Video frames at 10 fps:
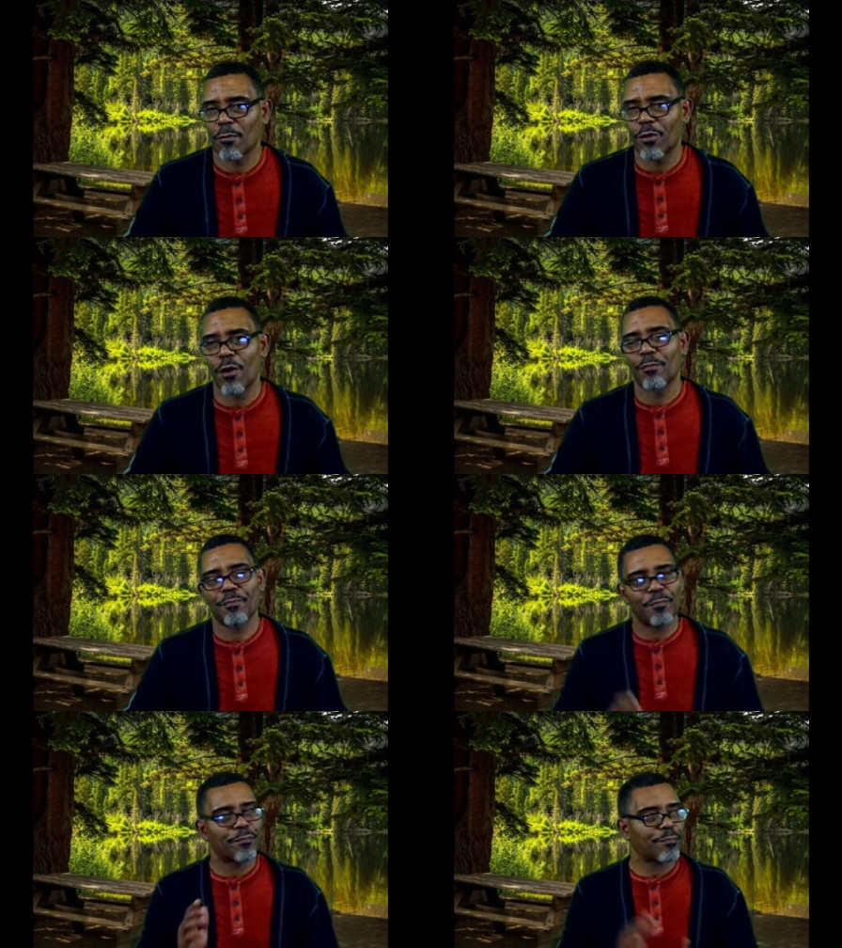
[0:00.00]
So,
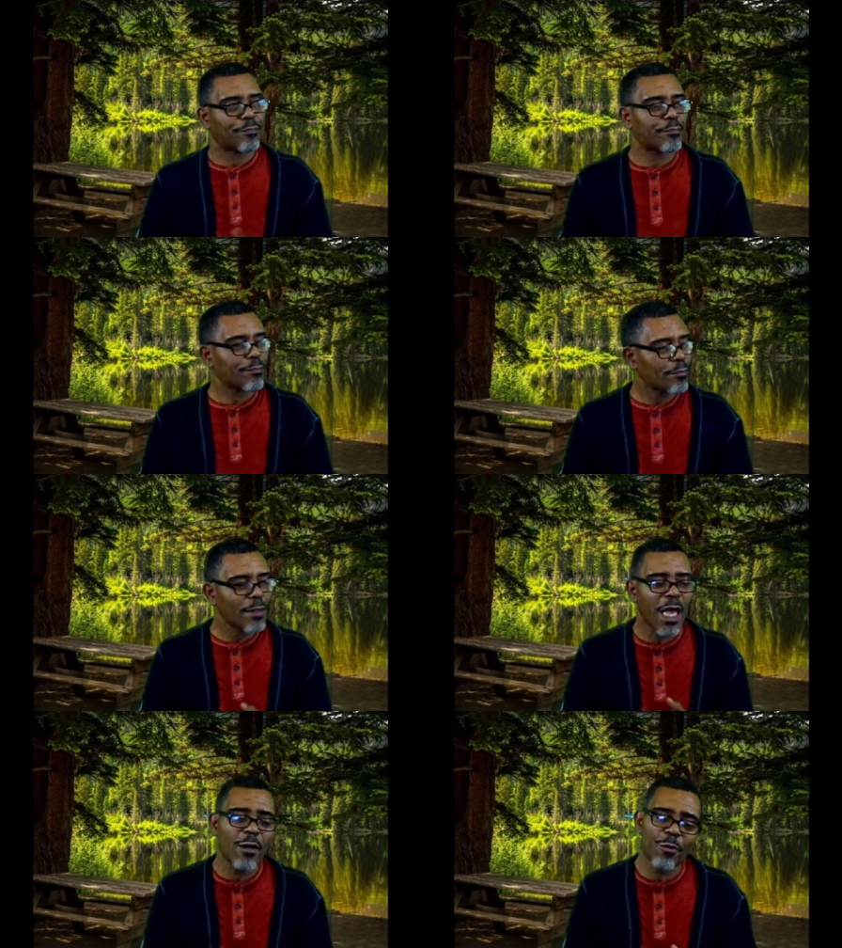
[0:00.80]

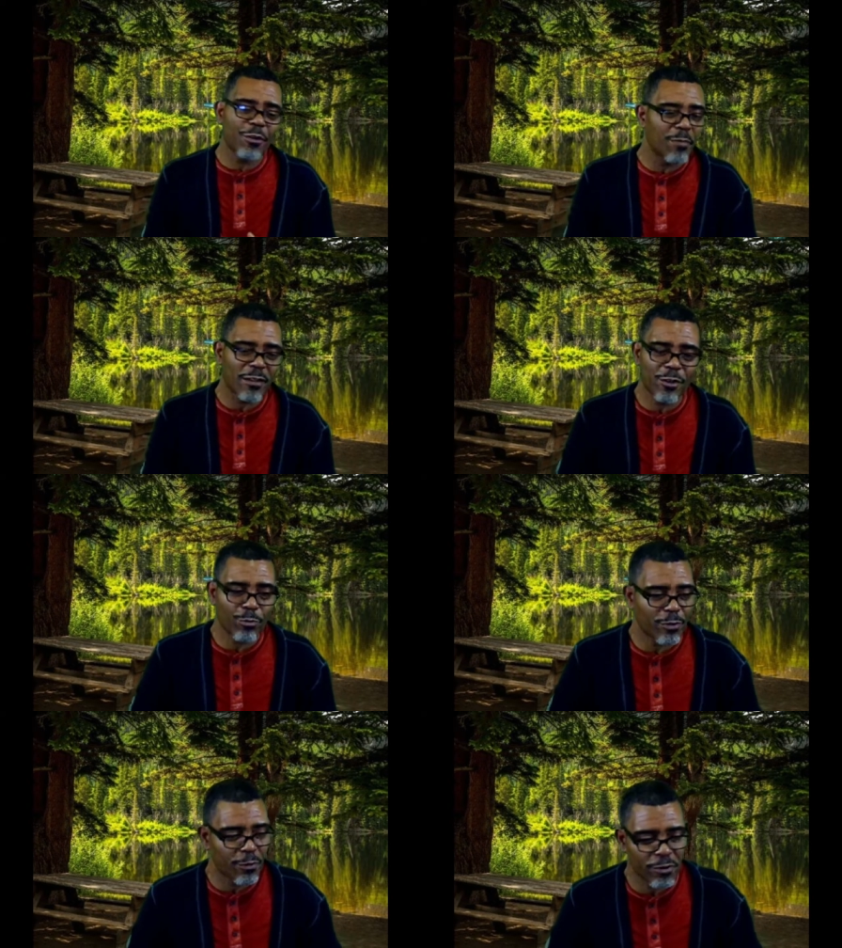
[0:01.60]
I know this message
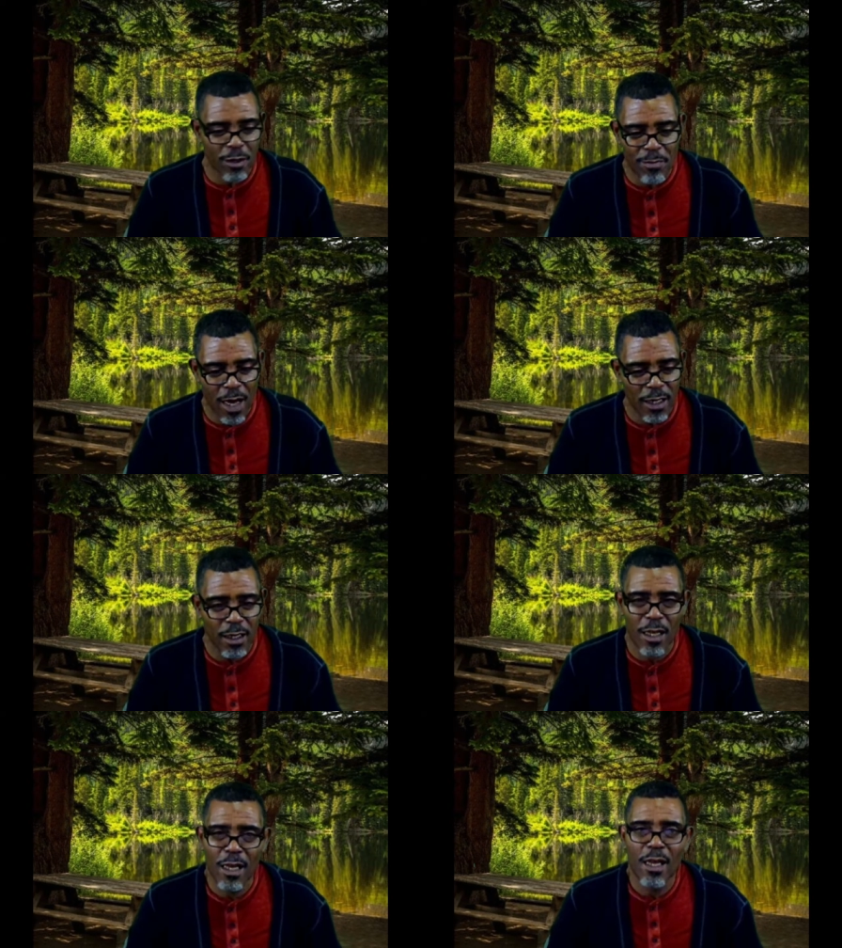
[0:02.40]
was for
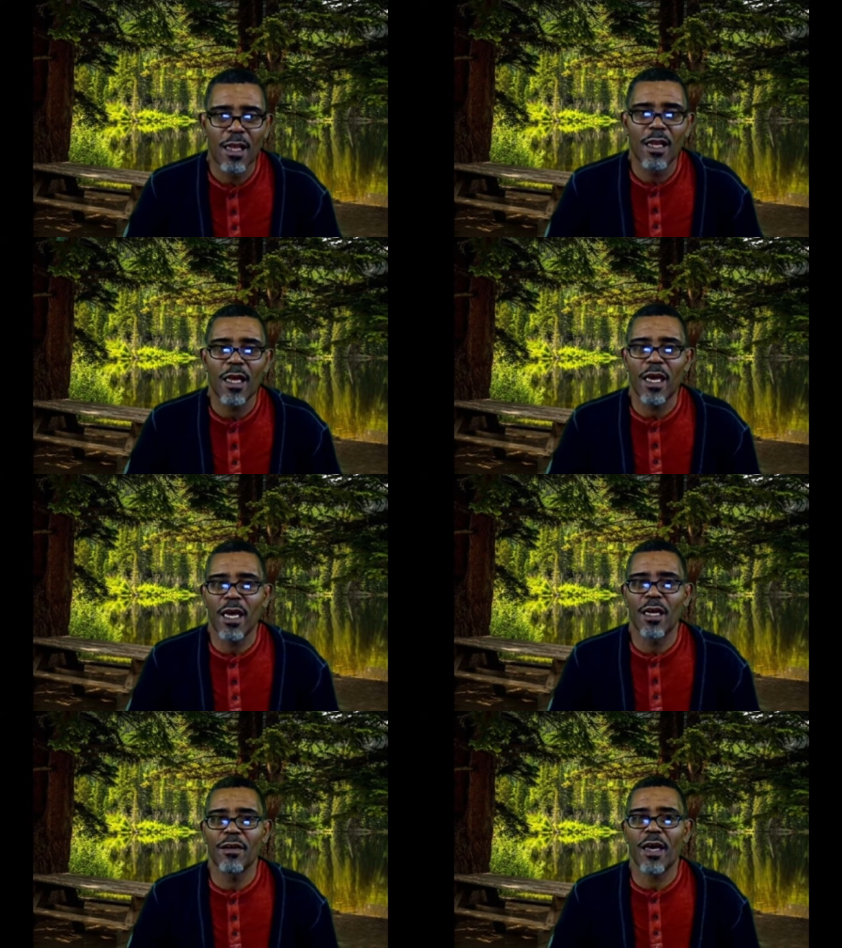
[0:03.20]
somebody,
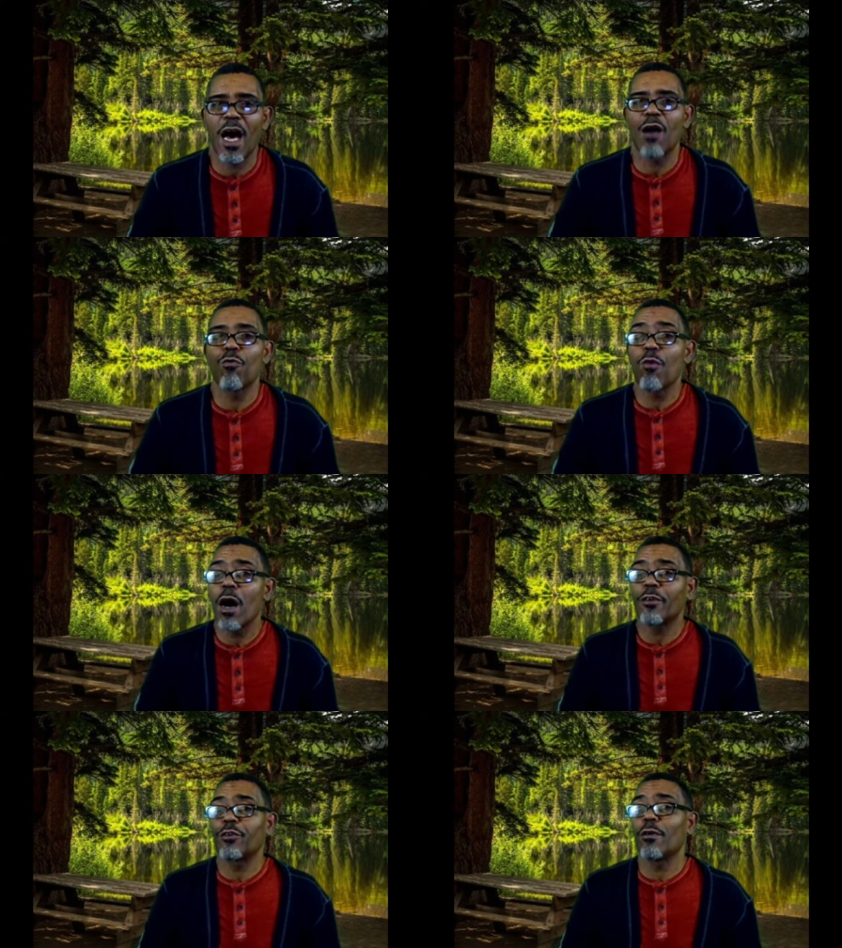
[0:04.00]
and I
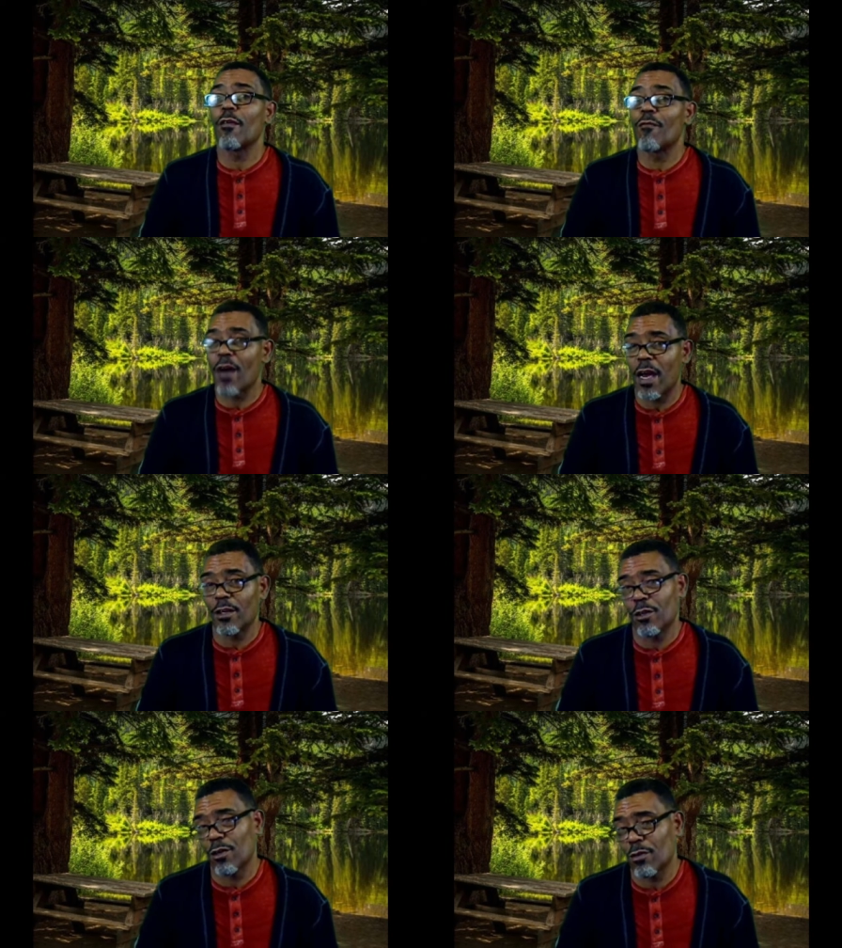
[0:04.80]
want to
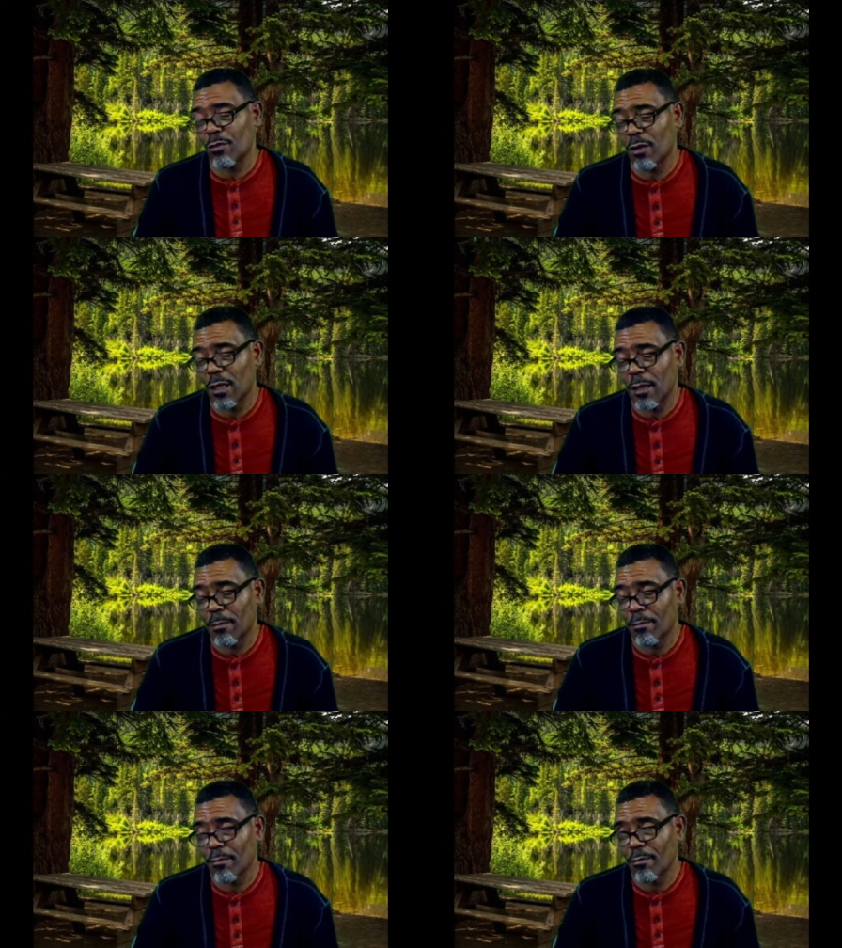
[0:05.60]
invite you
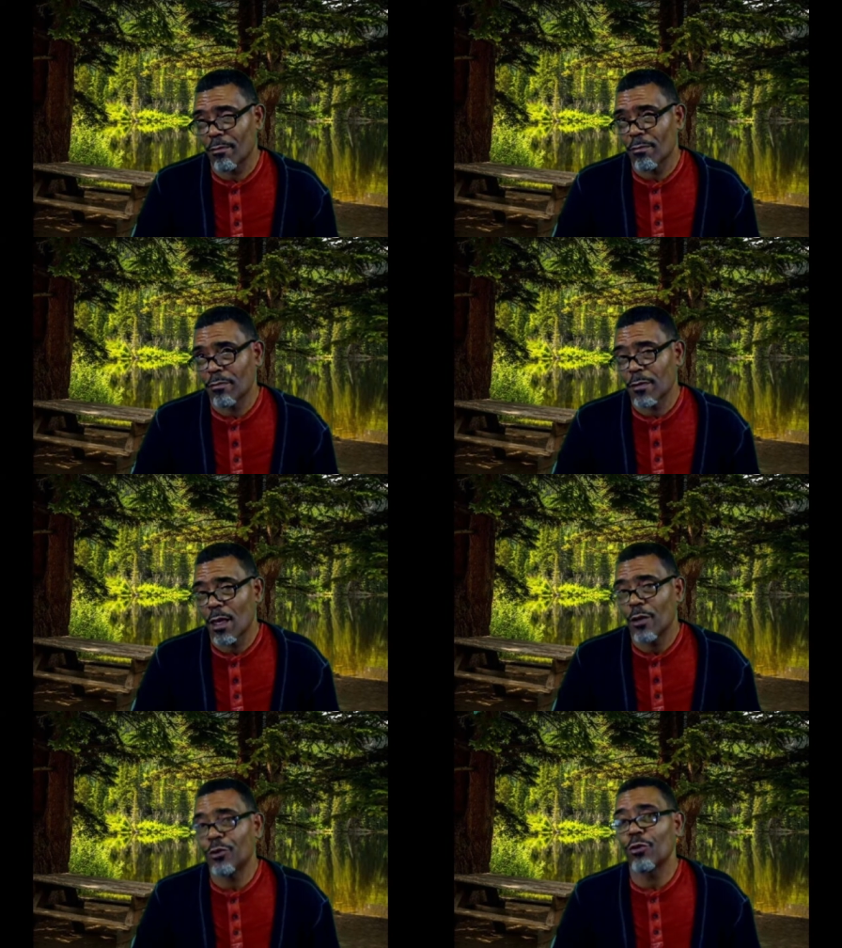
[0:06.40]

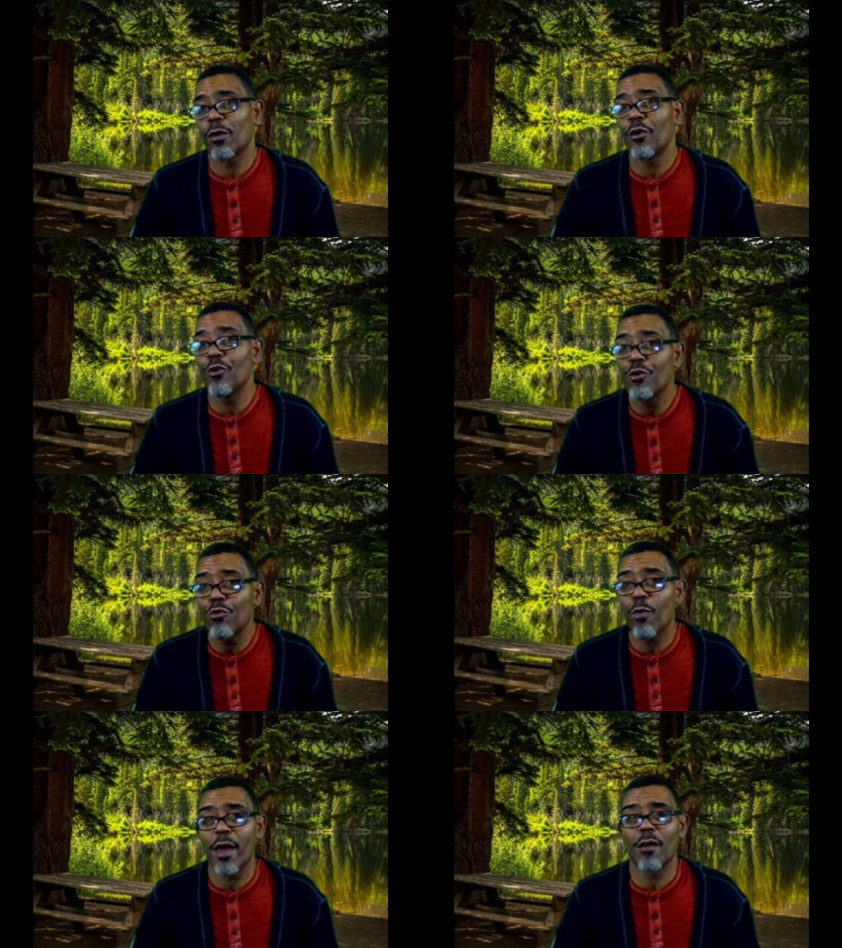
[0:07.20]
to a
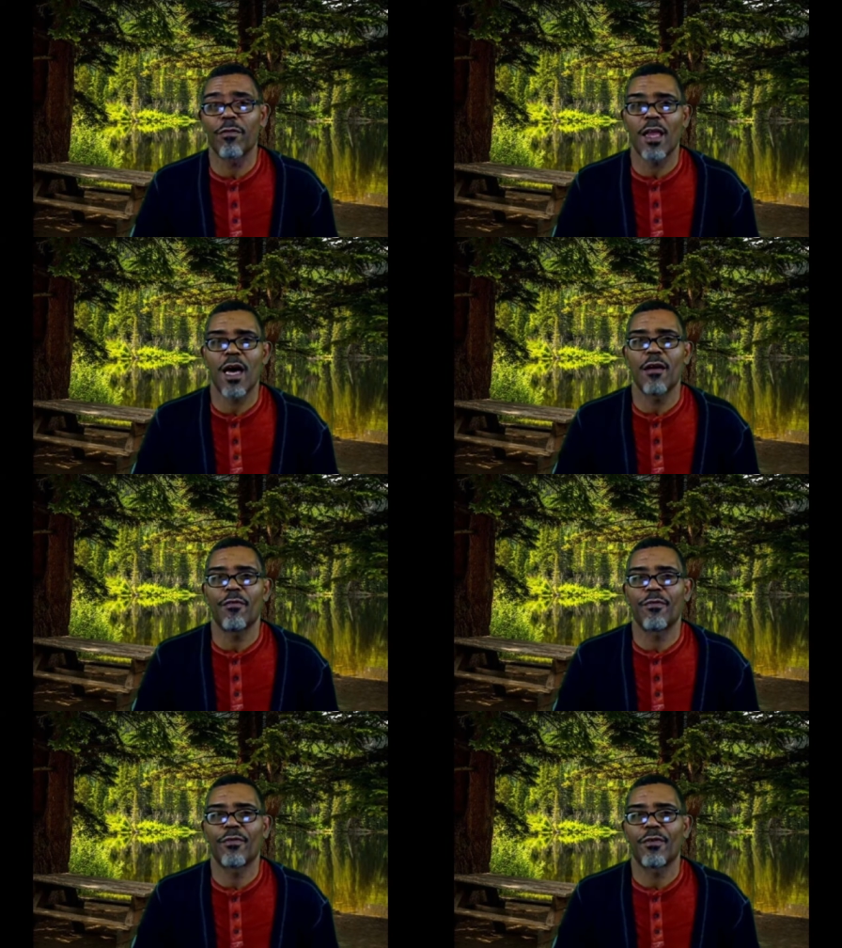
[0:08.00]
new way of
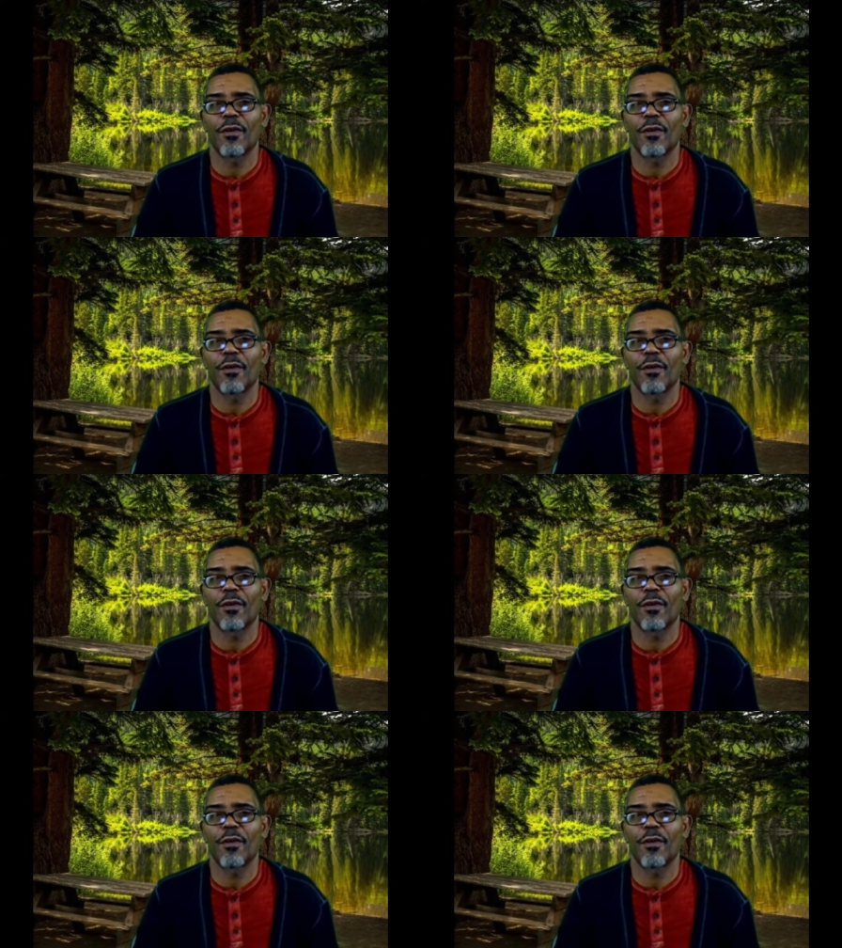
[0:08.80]
life,